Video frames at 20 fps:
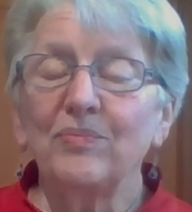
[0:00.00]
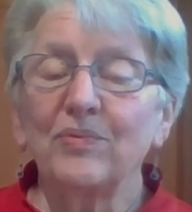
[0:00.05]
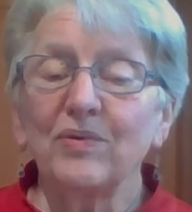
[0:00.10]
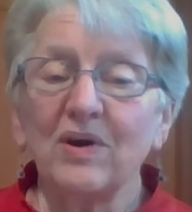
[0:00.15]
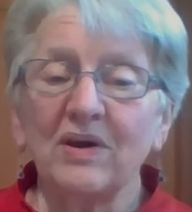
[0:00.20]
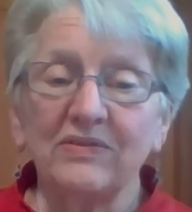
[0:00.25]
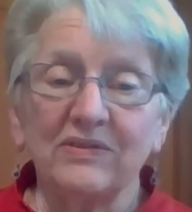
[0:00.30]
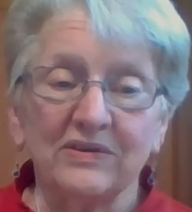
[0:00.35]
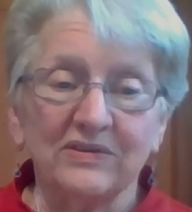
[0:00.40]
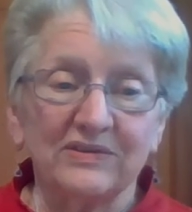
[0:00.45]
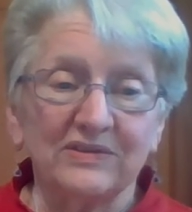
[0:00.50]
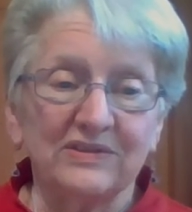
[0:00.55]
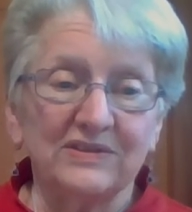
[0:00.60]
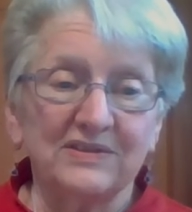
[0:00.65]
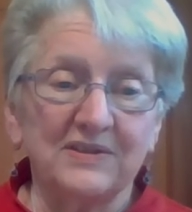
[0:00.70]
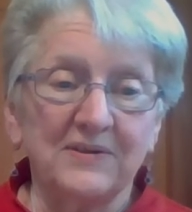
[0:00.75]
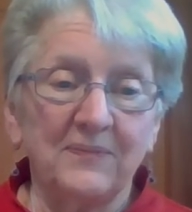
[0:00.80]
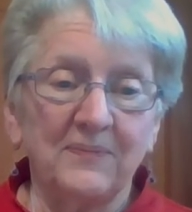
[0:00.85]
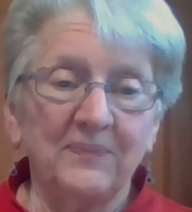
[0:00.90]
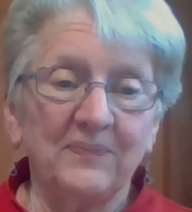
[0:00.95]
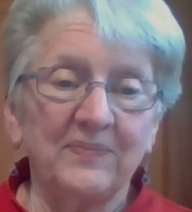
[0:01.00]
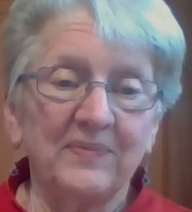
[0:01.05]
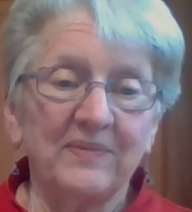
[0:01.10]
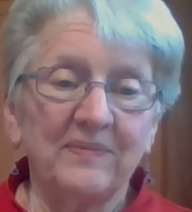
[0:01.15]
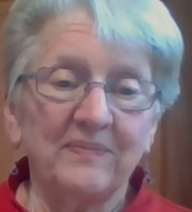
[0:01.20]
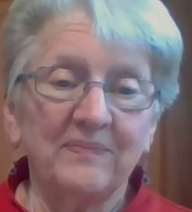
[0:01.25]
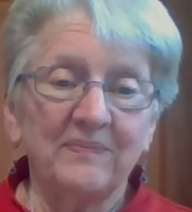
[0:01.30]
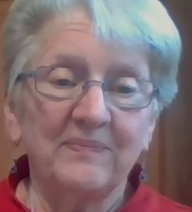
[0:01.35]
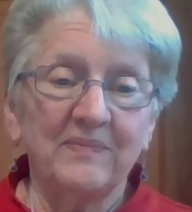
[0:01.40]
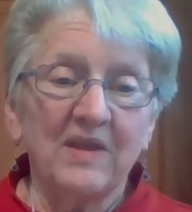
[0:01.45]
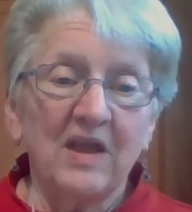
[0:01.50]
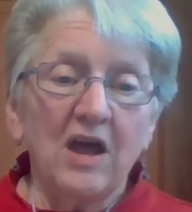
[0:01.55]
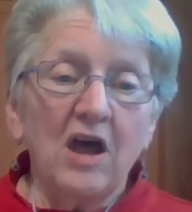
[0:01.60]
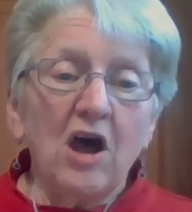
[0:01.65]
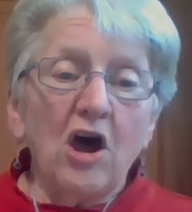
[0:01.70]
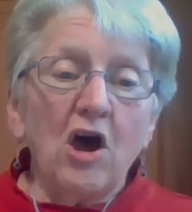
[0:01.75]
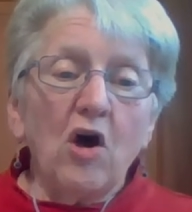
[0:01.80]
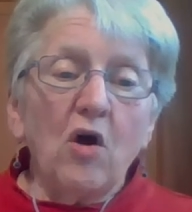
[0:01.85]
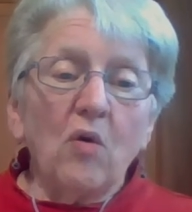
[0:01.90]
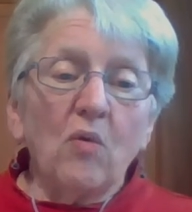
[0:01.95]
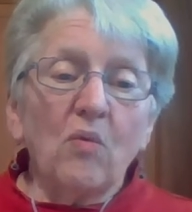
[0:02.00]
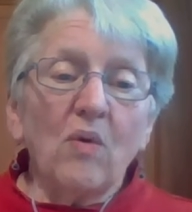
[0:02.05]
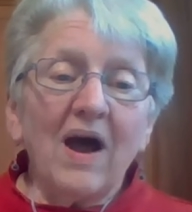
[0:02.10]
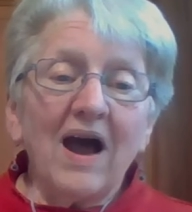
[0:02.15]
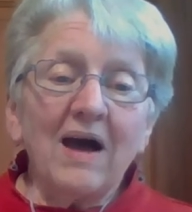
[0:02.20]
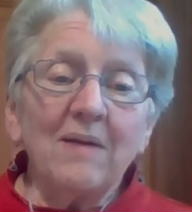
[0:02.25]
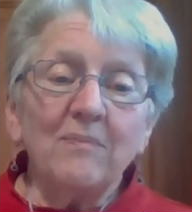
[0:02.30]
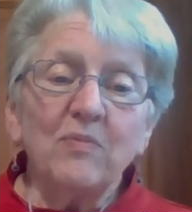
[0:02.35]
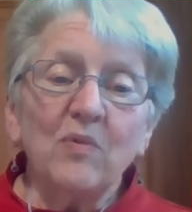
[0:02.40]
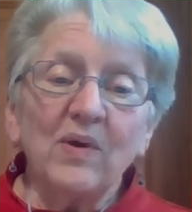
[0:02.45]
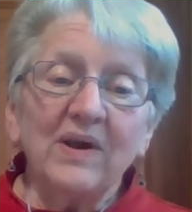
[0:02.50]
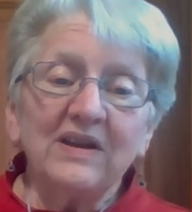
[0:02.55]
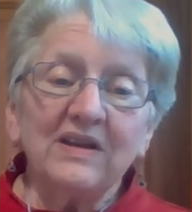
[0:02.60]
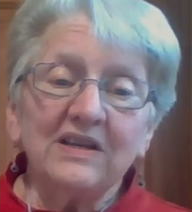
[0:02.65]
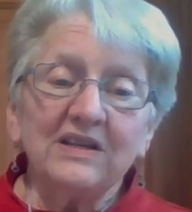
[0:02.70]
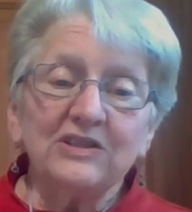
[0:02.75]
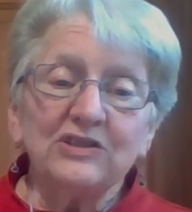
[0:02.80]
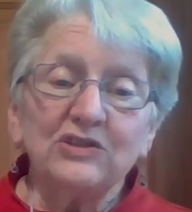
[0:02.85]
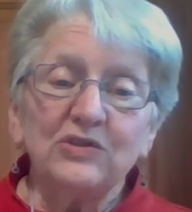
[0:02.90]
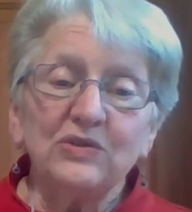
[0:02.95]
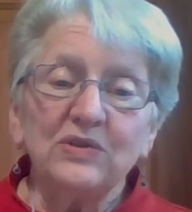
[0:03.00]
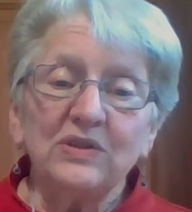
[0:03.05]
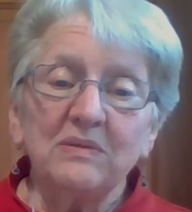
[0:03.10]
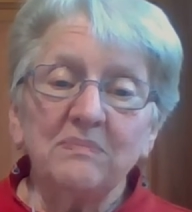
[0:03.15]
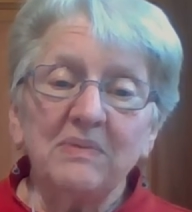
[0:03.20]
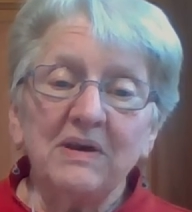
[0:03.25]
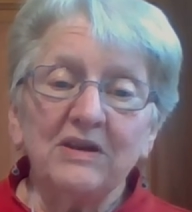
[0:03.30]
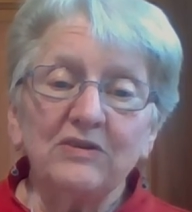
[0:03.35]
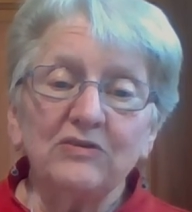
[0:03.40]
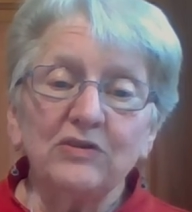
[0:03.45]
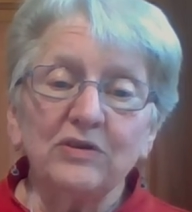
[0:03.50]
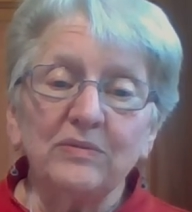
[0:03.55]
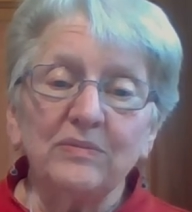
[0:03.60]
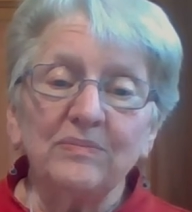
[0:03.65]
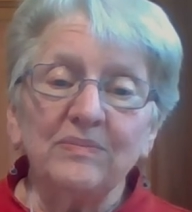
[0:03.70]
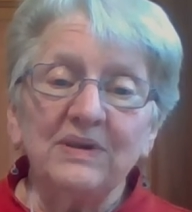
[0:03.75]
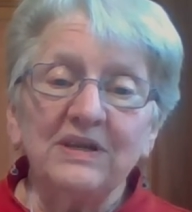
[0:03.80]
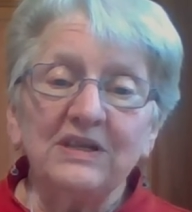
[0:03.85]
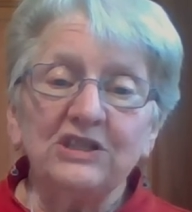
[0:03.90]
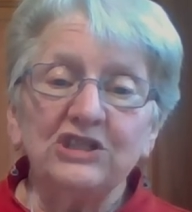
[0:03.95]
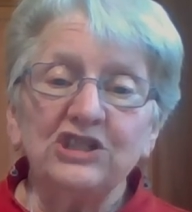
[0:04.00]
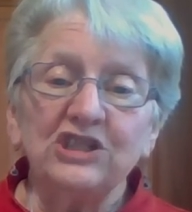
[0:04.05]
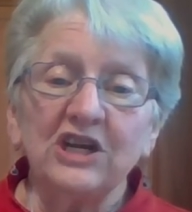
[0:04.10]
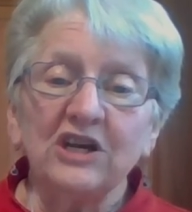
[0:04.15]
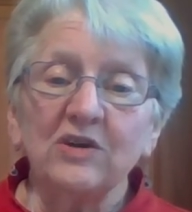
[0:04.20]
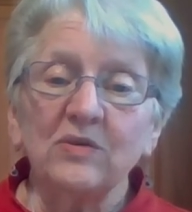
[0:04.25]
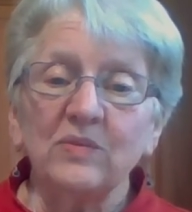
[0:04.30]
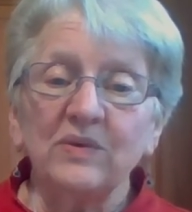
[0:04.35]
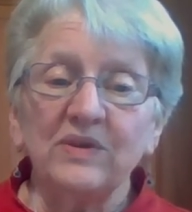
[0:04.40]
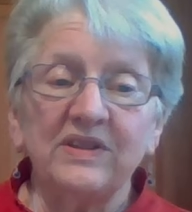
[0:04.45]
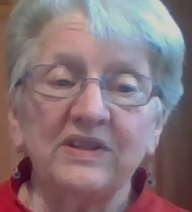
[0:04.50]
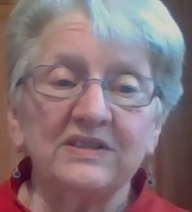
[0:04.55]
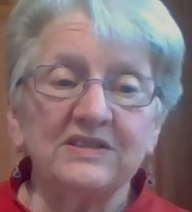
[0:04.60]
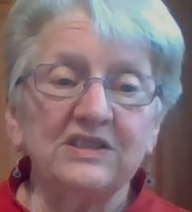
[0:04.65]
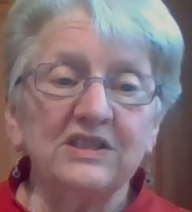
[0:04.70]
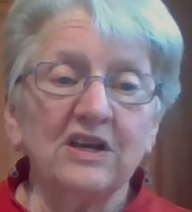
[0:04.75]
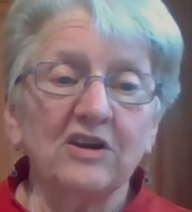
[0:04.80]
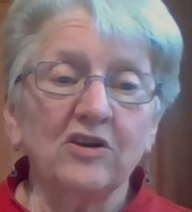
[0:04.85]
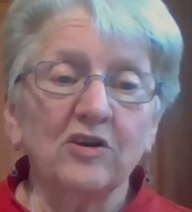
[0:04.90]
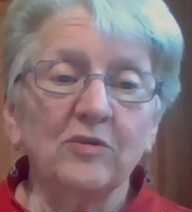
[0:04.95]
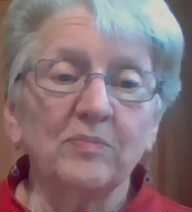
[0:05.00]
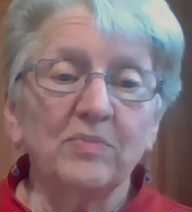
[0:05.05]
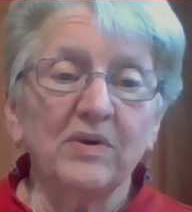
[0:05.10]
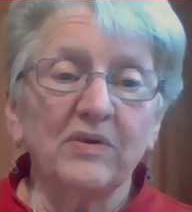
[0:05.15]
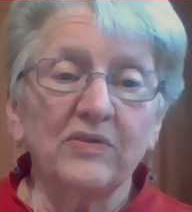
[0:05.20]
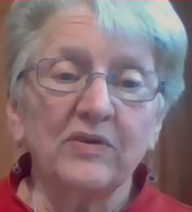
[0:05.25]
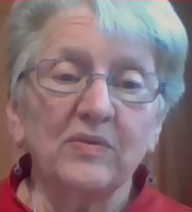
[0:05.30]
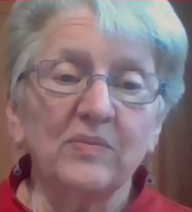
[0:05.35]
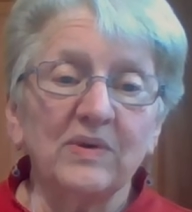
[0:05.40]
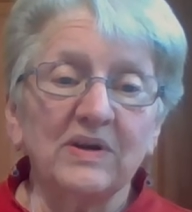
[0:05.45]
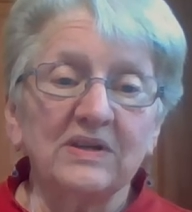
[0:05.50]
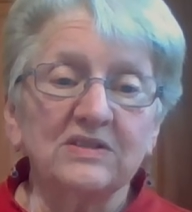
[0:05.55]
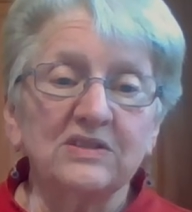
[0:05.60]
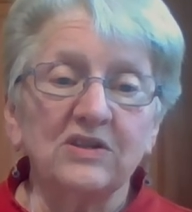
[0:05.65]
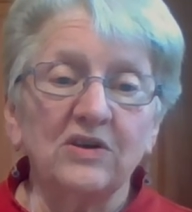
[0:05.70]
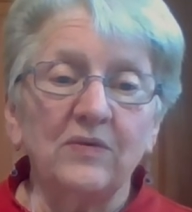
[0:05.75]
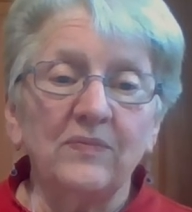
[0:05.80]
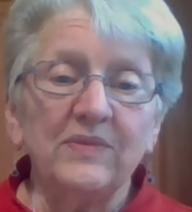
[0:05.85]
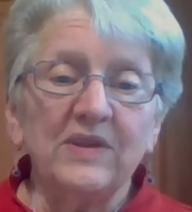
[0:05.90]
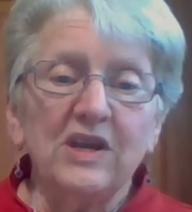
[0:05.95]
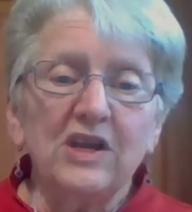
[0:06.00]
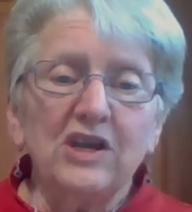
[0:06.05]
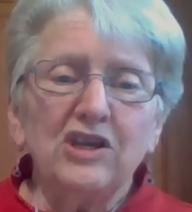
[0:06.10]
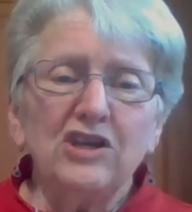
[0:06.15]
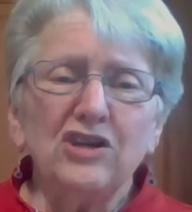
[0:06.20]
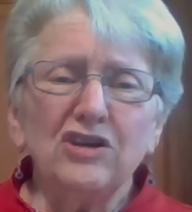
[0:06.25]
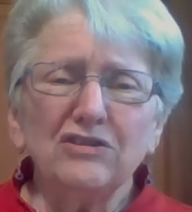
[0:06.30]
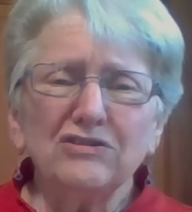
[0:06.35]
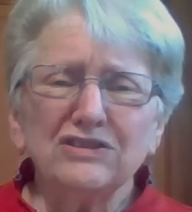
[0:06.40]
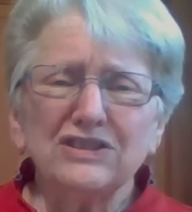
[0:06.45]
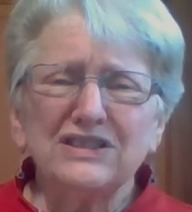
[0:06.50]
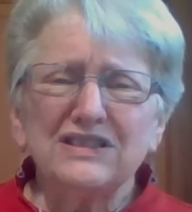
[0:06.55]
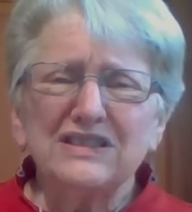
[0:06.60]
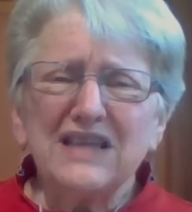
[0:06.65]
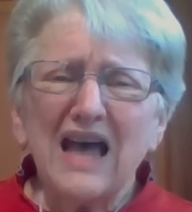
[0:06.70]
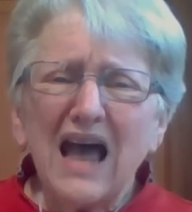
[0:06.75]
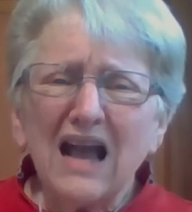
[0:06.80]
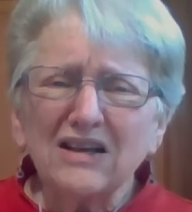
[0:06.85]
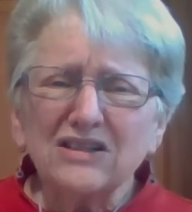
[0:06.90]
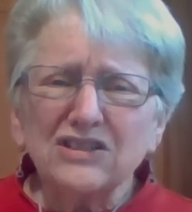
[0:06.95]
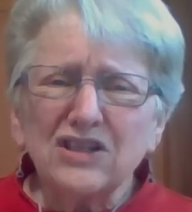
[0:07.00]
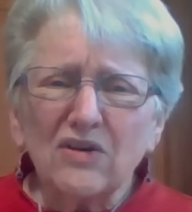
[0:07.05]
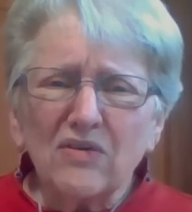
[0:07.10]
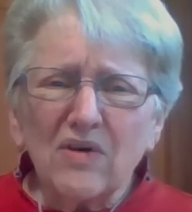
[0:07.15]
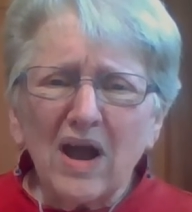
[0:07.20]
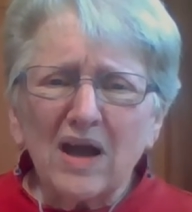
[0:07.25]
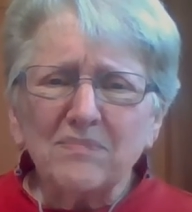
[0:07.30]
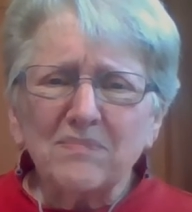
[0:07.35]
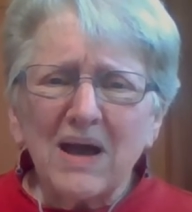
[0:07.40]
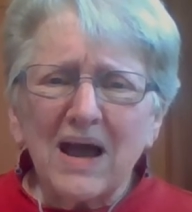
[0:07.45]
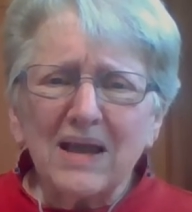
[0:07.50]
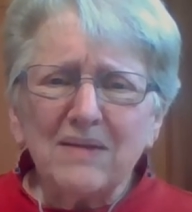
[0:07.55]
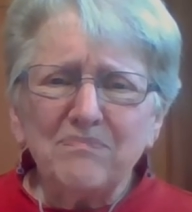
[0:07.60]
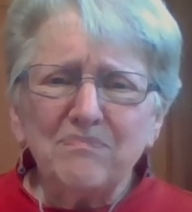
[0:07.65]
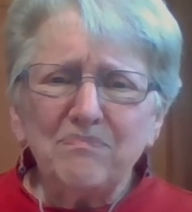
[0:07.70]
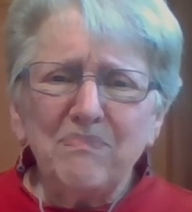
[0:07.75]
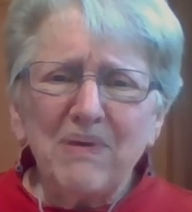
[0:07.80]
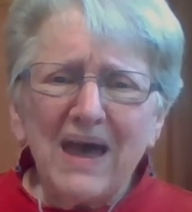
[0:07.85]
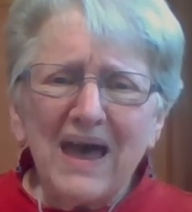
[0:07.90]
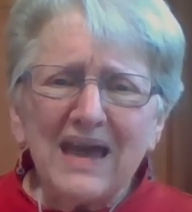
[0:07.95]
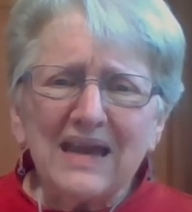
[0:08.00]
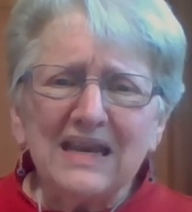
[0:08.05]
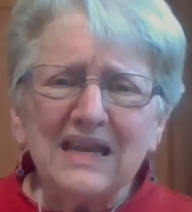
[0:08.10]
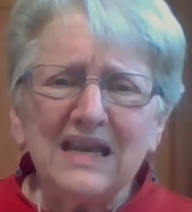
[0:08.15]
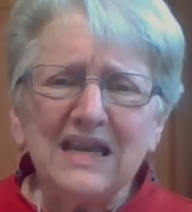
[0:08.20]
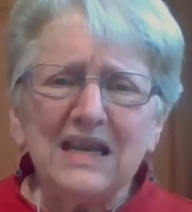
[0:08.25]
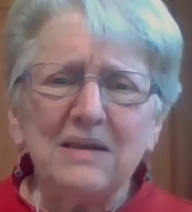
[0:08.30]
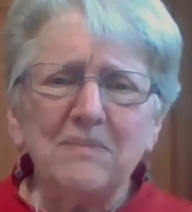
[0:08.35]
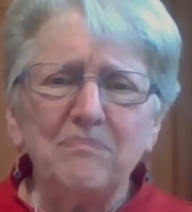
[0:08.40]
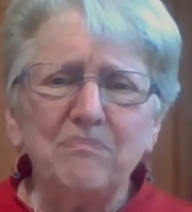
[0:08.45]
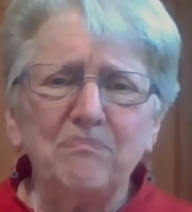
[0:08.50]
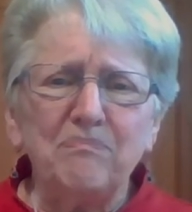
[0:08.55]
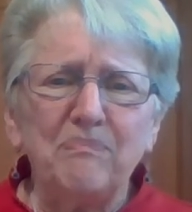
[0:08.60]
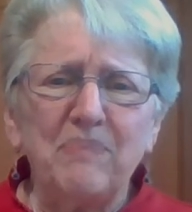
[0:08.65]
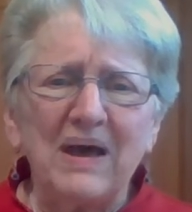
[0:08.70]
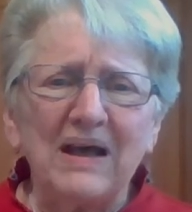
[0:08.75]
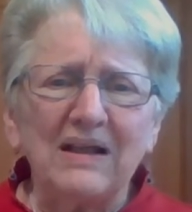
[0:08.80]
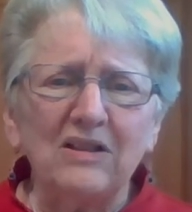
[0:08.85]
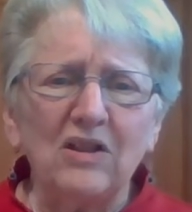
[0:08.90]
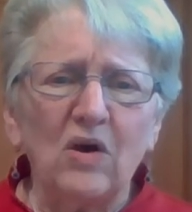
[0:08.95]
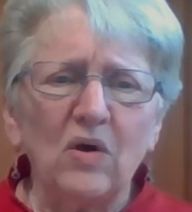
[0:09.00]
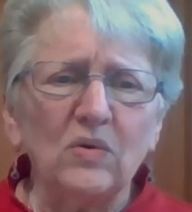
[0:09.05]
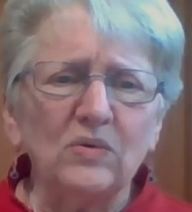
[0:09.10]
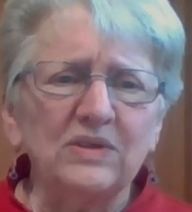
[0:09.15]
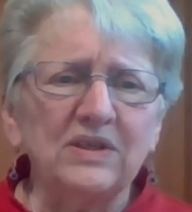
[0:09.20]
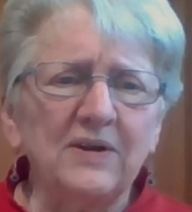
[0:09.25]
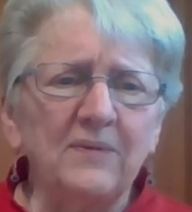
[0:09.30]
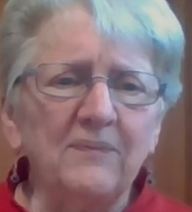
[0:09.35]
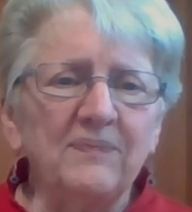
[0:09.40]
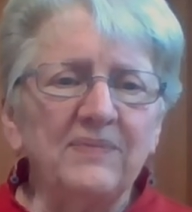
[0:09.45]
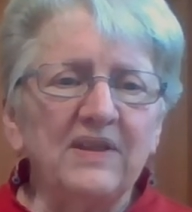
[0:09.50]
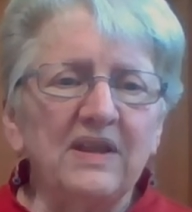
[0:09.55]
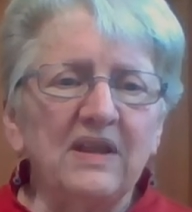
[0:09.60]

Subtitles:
Brothers. Rob went into the bedroom he shared with his younger brother, Russell. Your socks are on my bed, he bellowed.